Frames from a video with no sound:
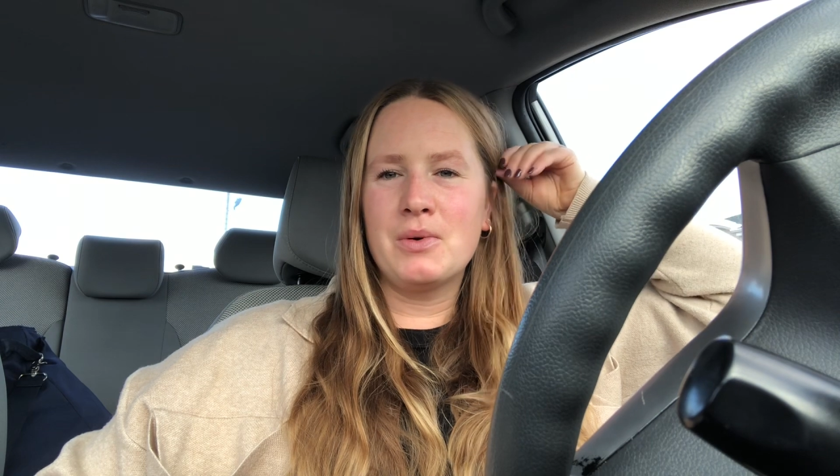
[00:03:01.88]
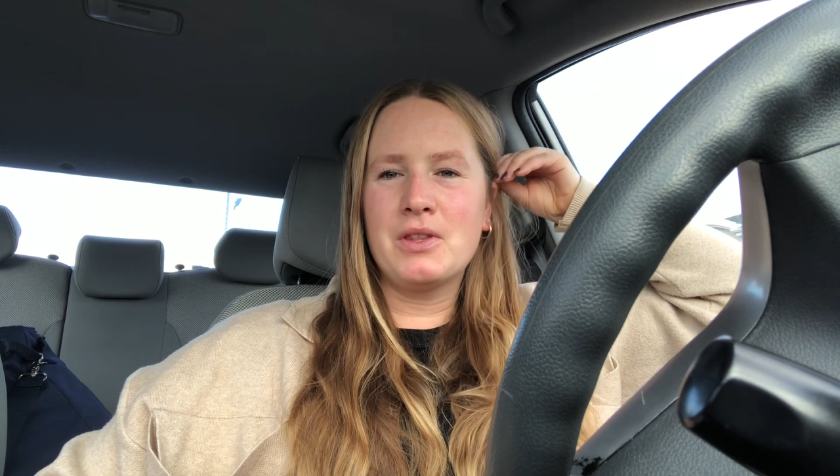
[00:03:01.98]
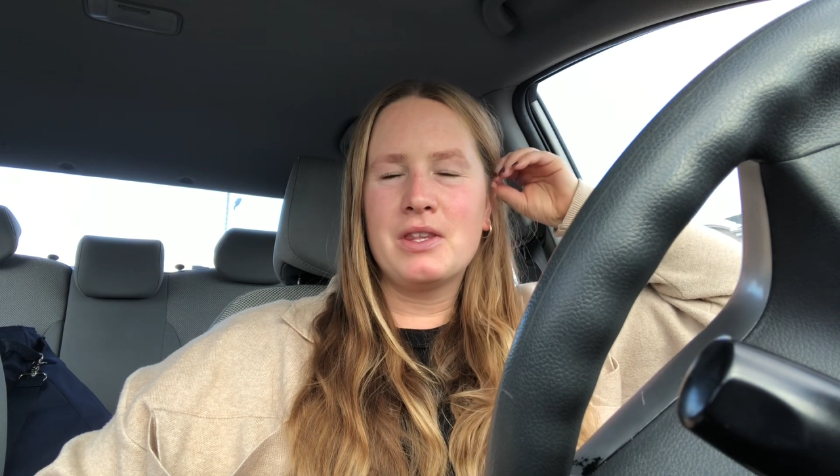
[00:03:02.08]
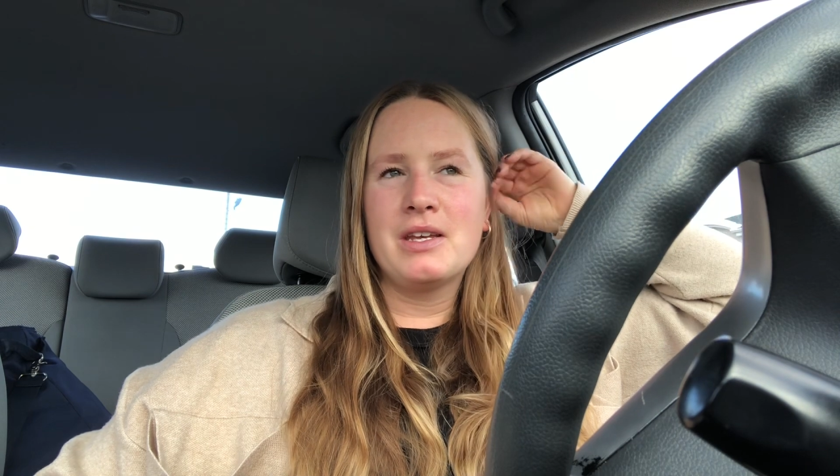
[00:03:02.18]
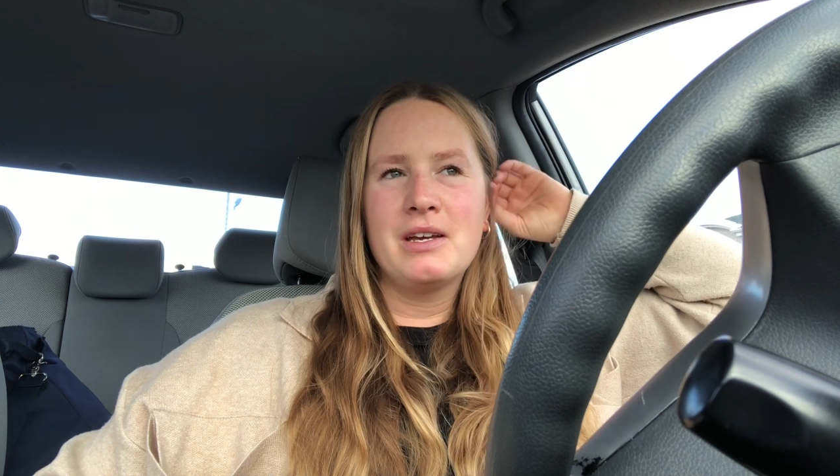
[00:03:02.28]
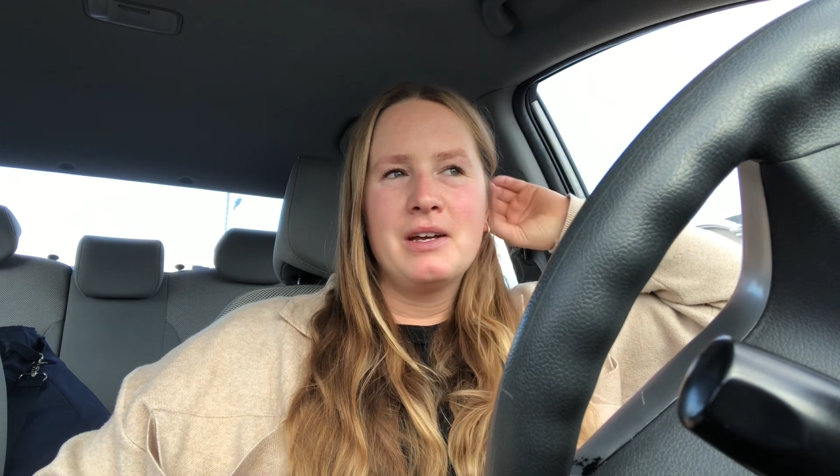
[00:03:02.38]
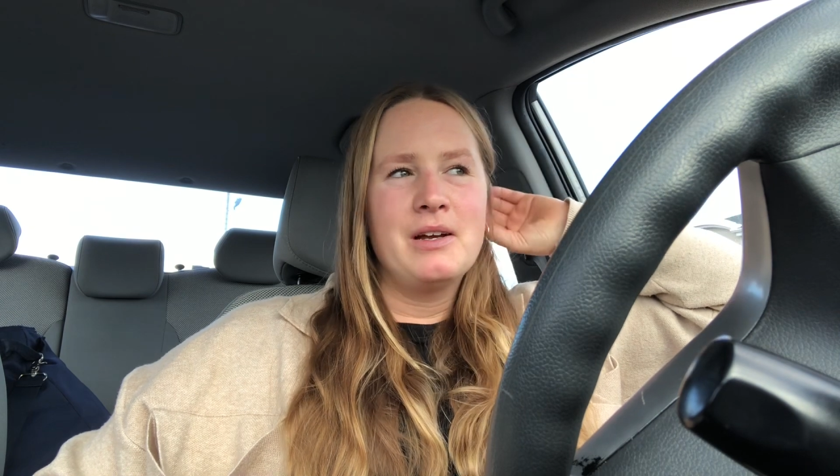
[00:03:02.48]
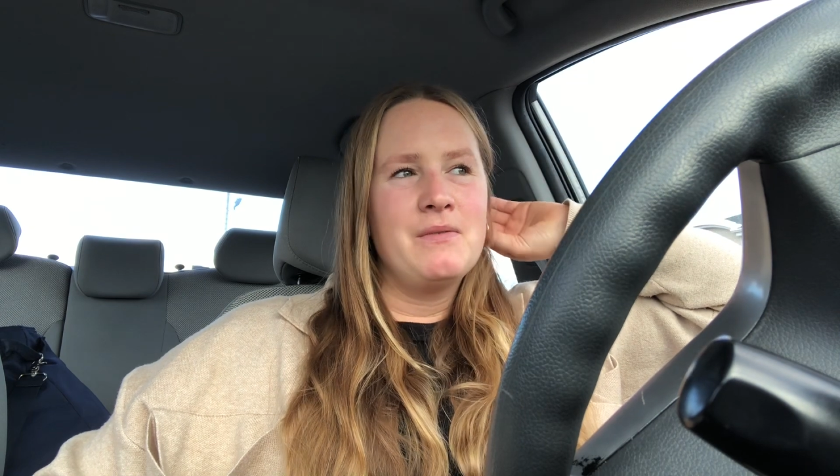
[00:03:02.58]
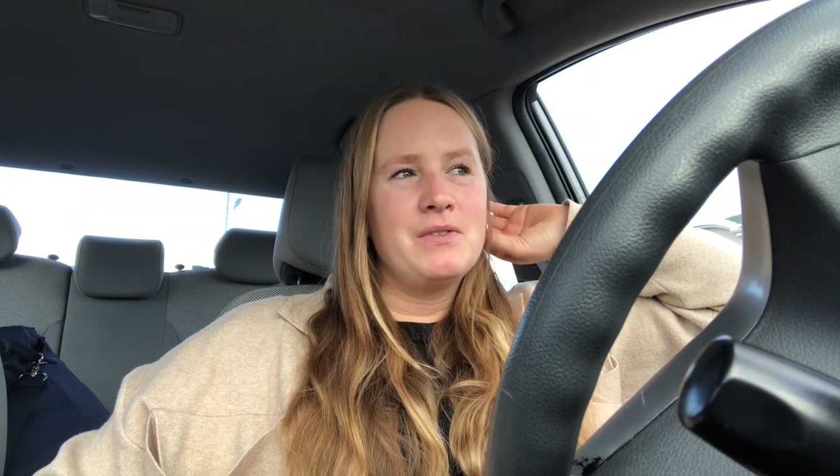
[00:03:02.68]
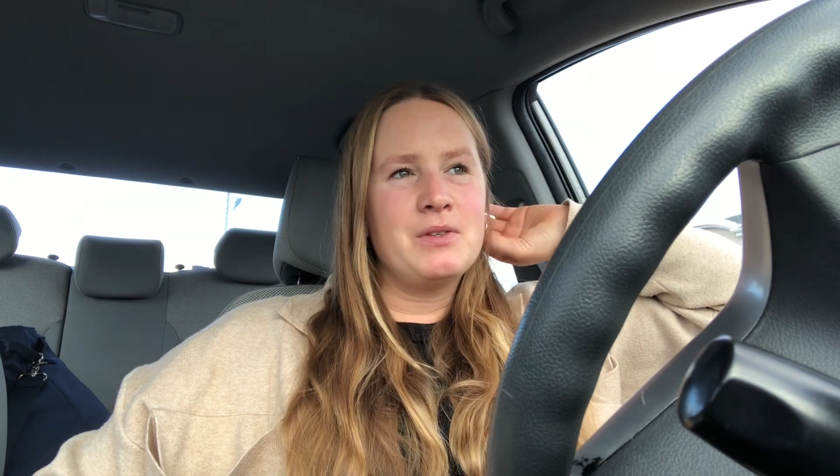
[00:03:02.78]
with
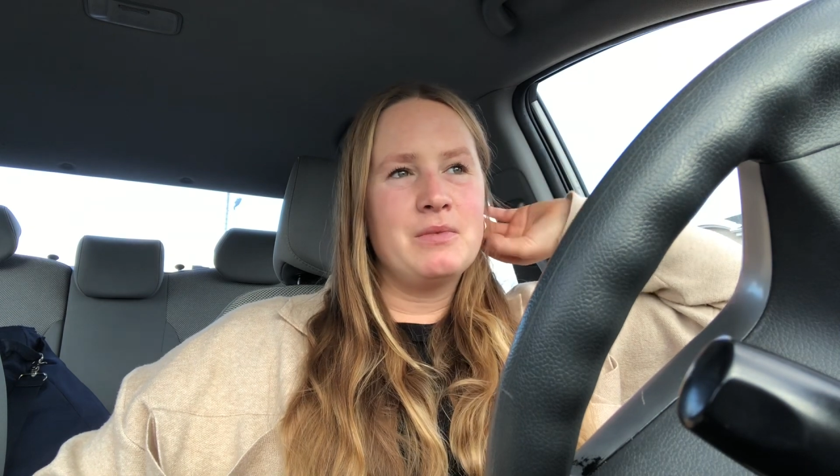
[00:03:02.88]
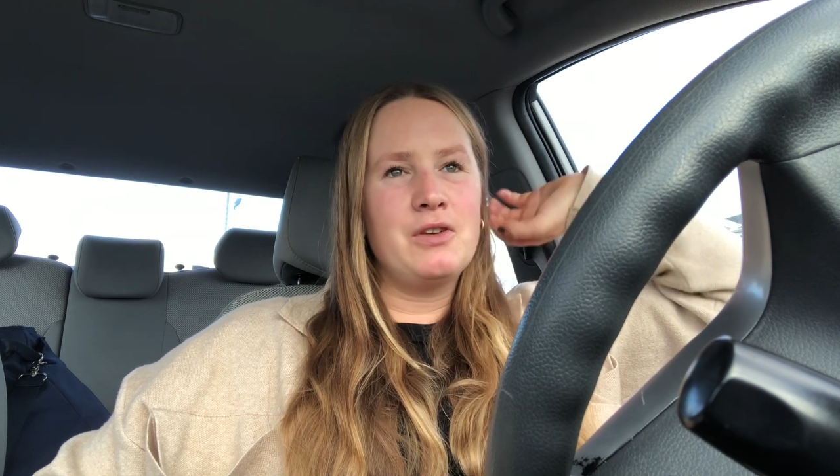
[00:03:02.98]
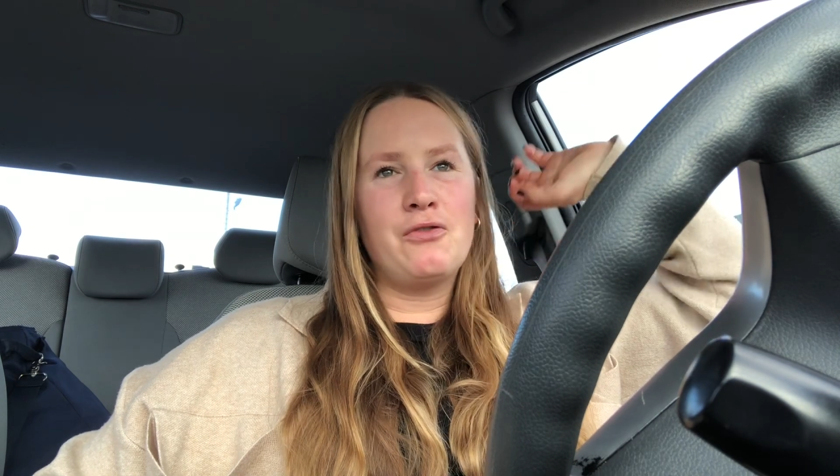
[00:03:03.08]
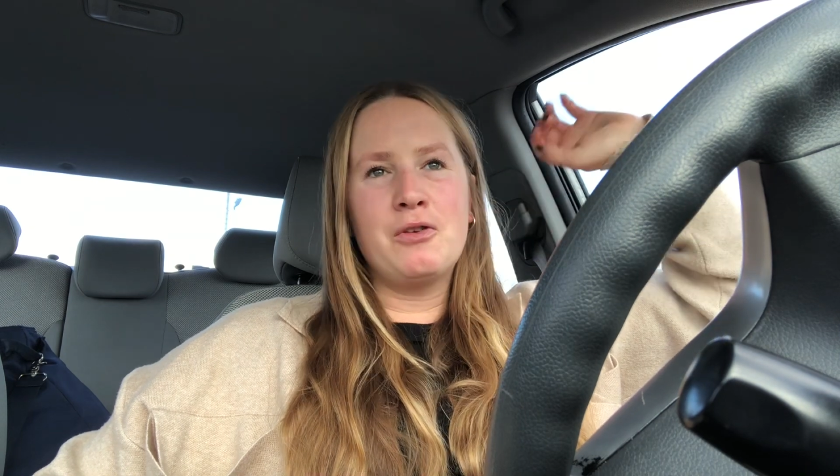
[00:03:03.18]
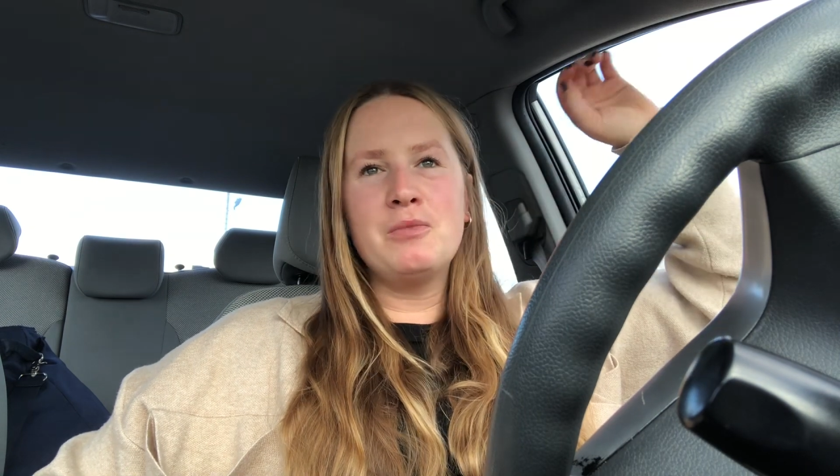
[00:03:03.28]
some different